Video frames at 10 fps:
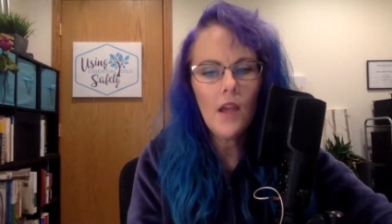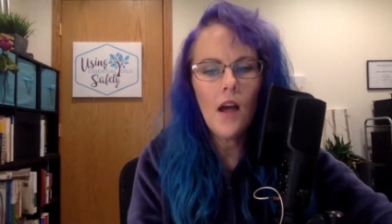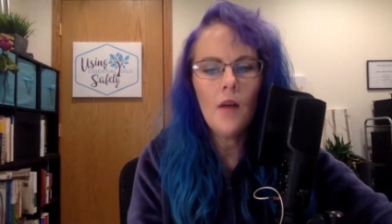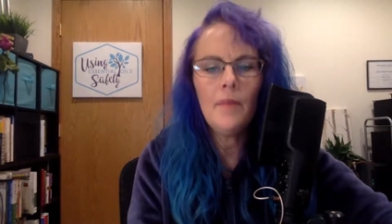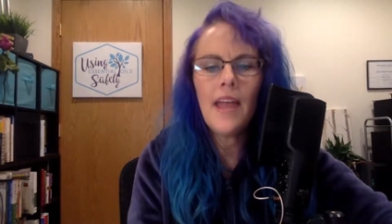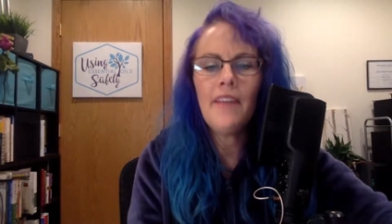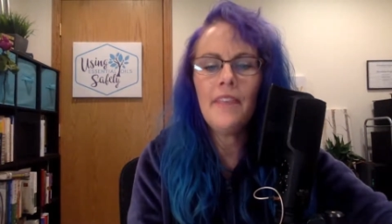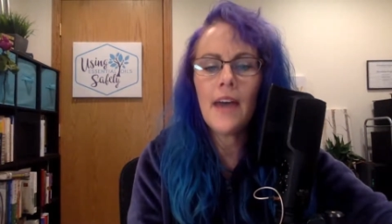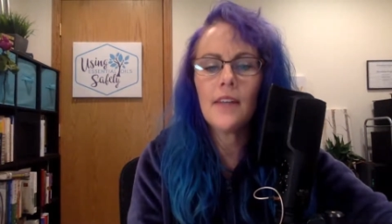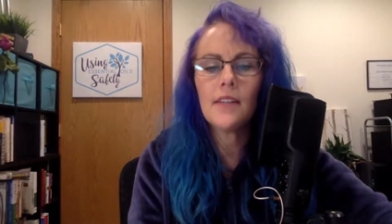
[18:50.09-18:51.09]

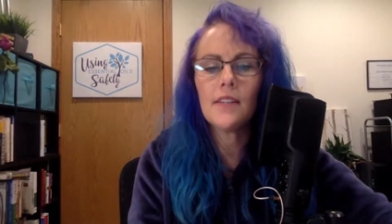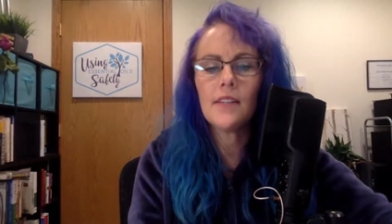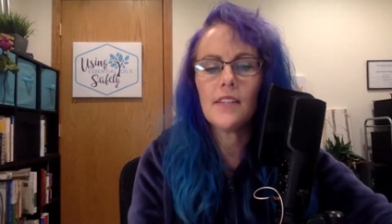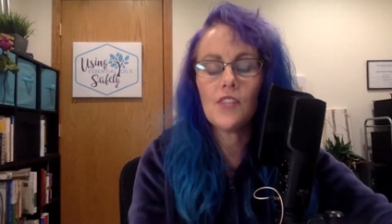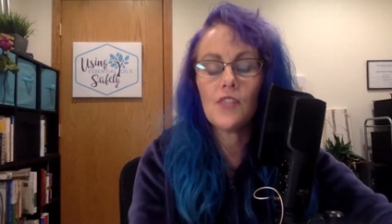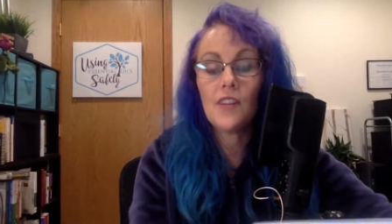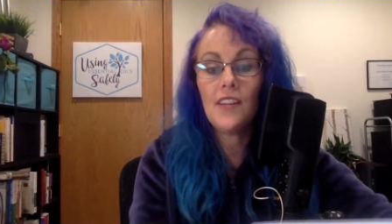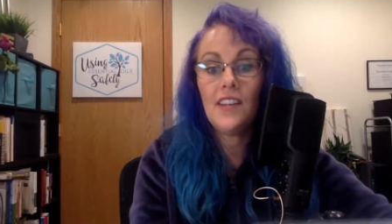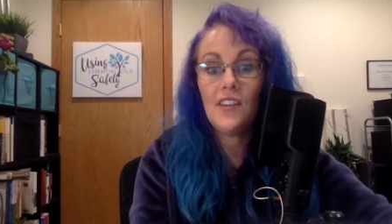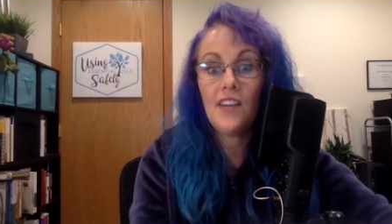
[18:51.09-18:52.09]
And that is, it says right
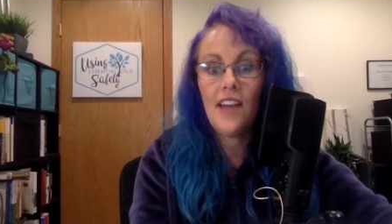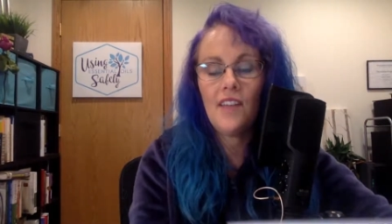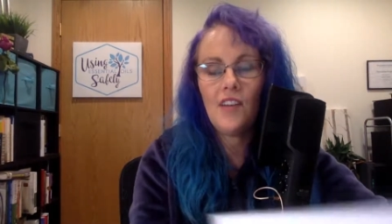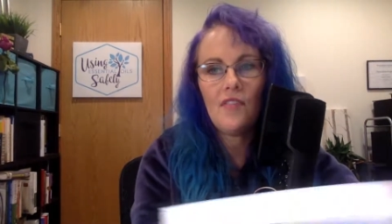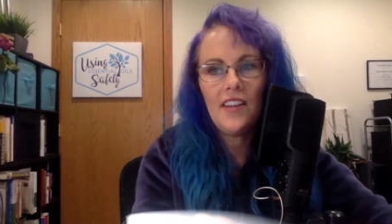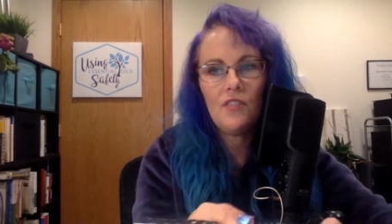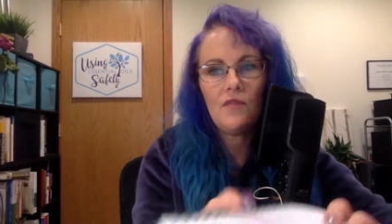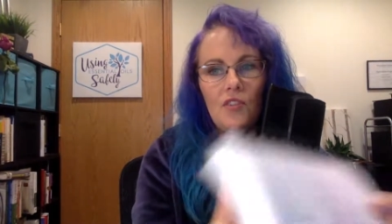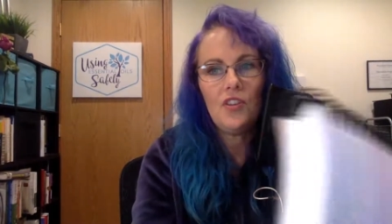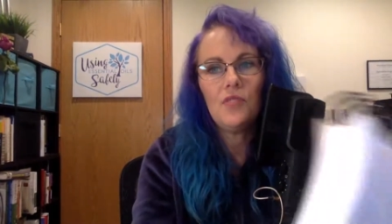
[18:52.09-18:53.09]
here, I have it all right here
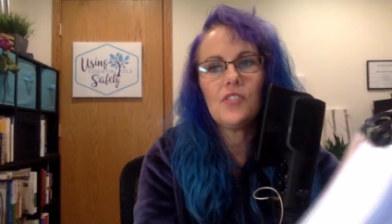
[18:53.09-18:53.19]
for you.